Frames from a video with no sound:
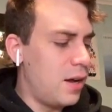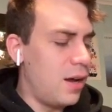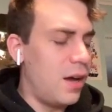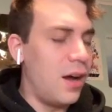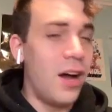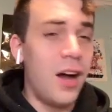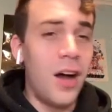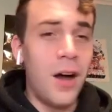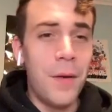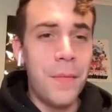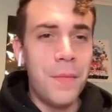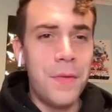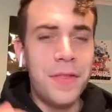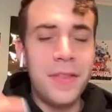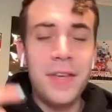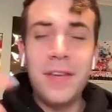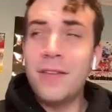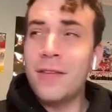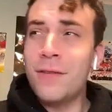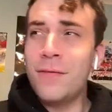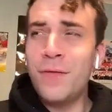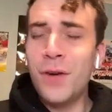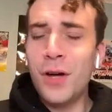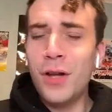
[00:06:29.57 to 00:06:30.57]
Um,
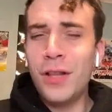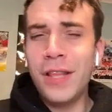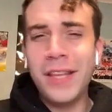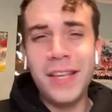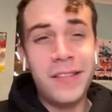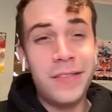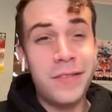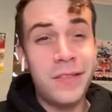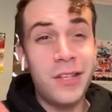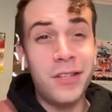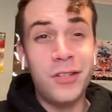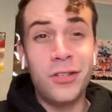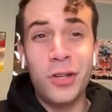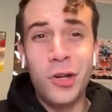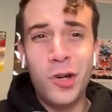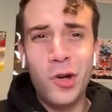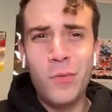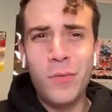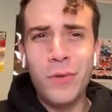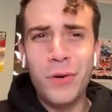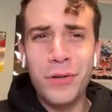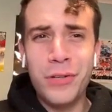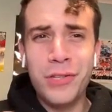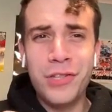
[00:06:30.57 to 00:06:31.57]
these have felt like the two
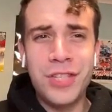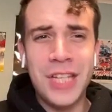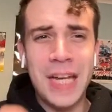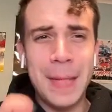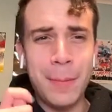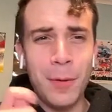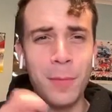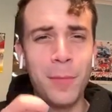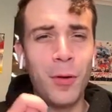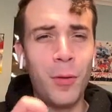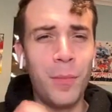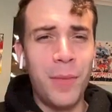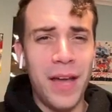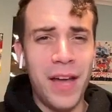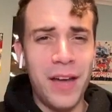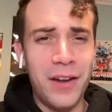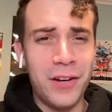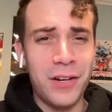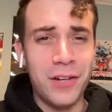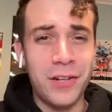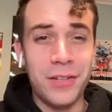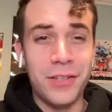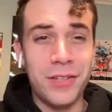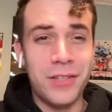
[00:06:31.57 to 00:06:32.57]
most skippable
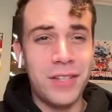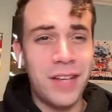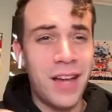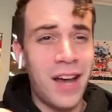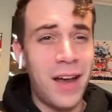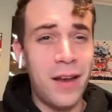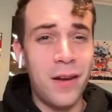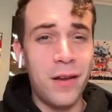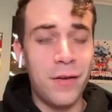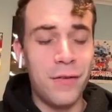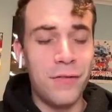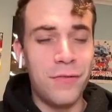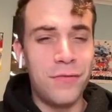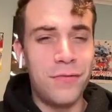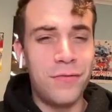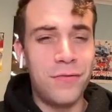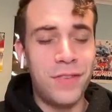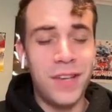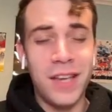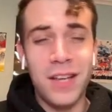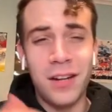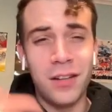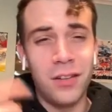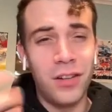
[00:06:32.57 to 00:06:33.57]
banners, kind of,
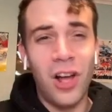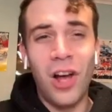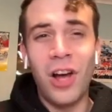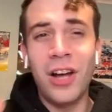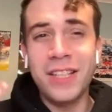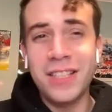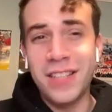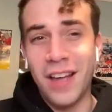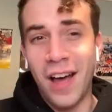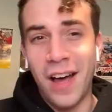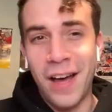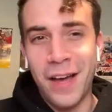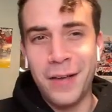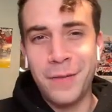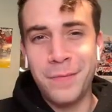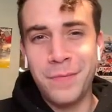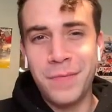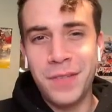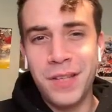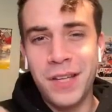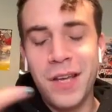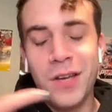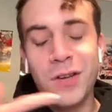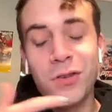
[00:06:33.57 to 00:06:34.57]
in a long time,
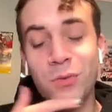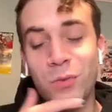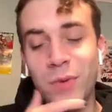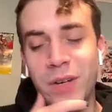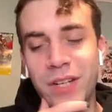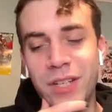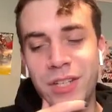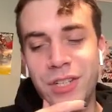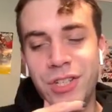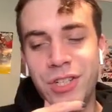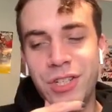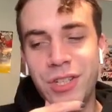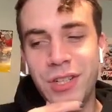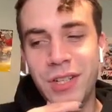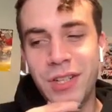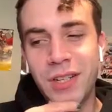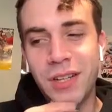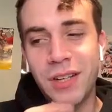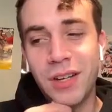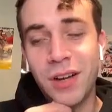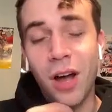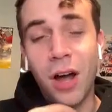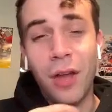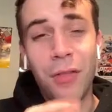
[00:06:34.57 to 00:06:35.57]
which,
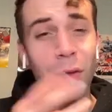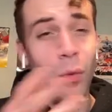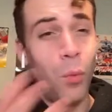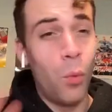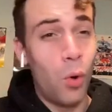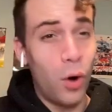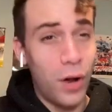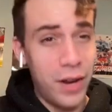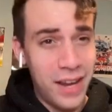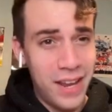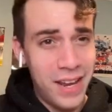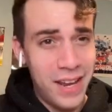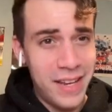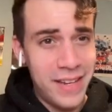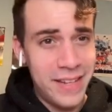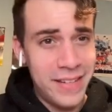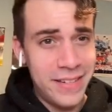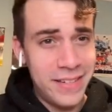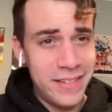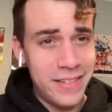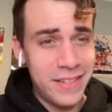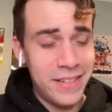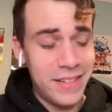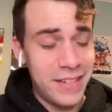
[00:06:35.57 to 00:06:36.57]
on the one
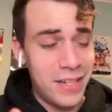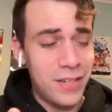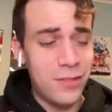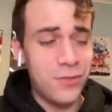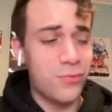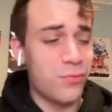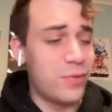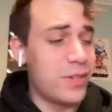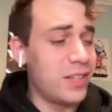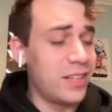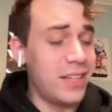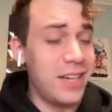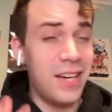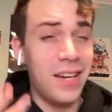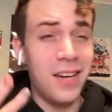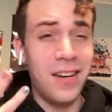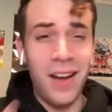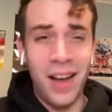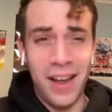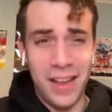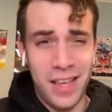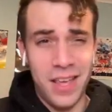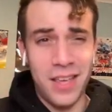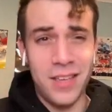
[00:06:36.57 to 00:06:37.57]
hand, is really
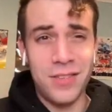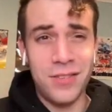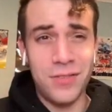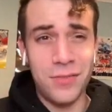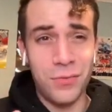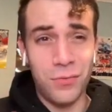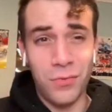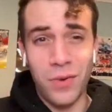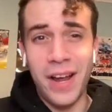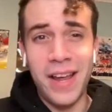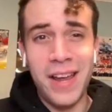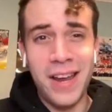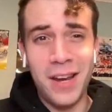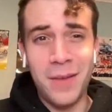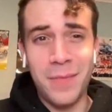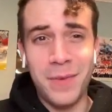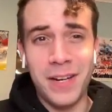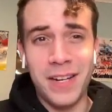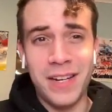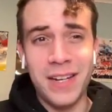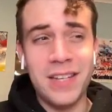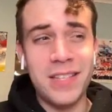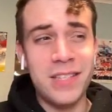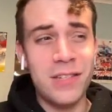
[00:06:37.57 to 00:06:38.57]
nice, right?
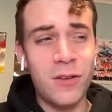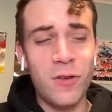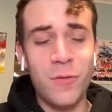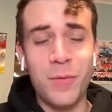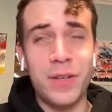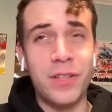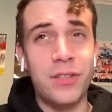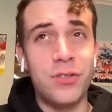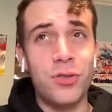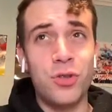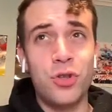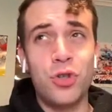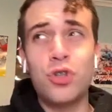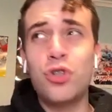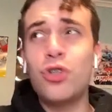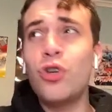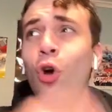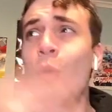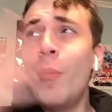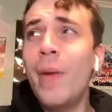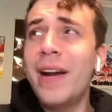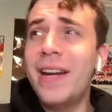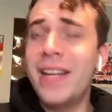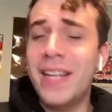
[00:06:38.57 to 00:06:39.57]
Because there have been
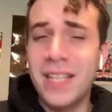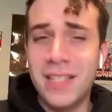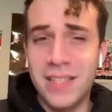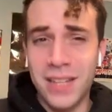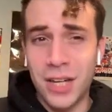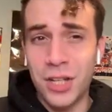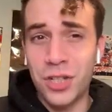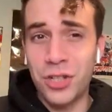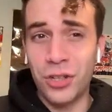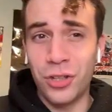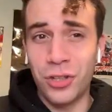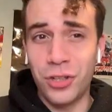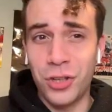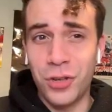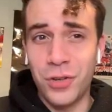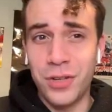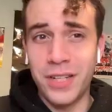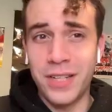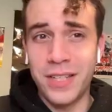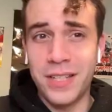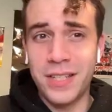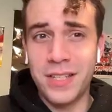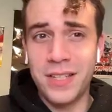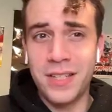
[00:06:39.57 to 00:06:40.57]
so many essential
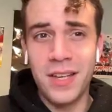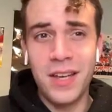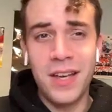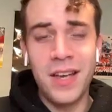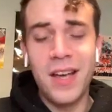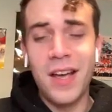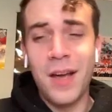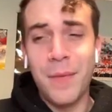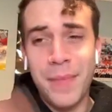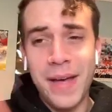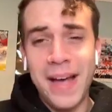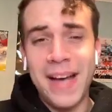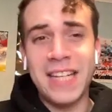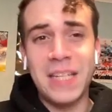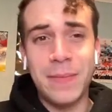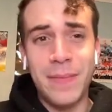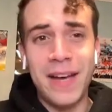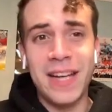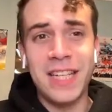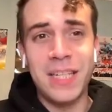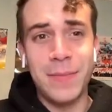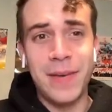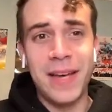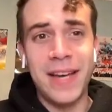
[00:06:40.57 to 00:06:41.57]
units back to
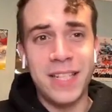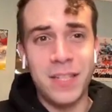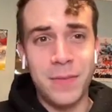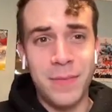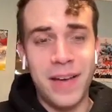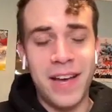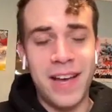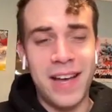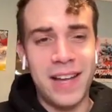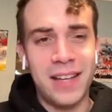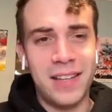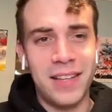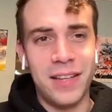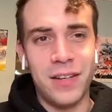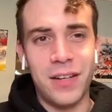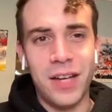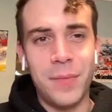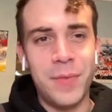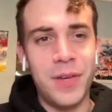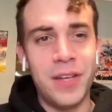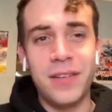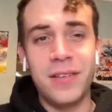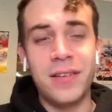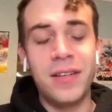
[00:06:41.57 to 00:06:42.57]
back to back to back. Like, I
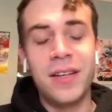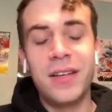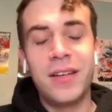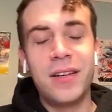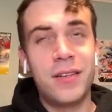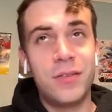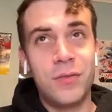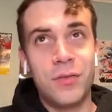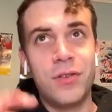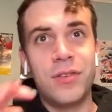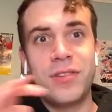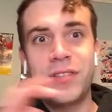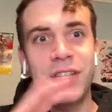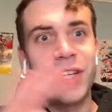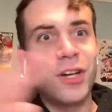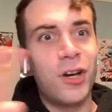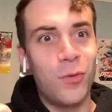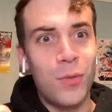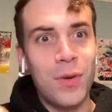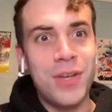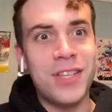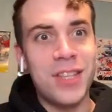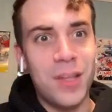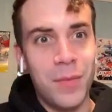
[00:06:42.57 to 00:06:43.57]
mean,
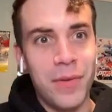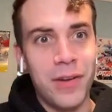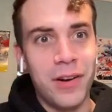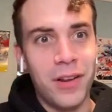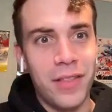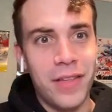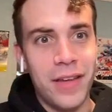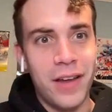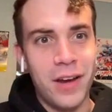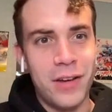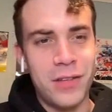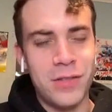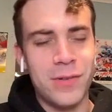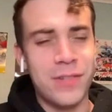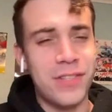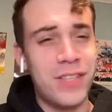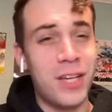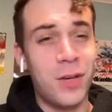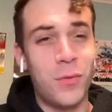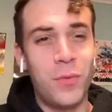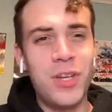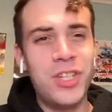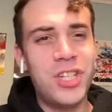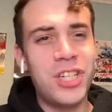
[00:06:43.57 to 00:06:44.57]
Sigurd was in the middle there, so it's
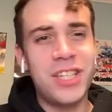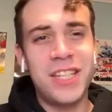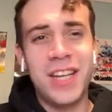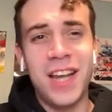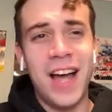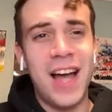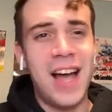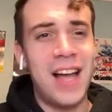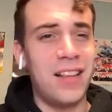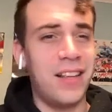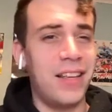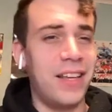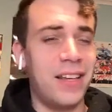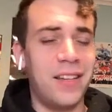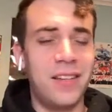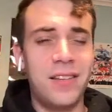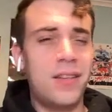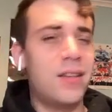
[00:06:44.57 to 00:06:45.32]
like, we just got, like,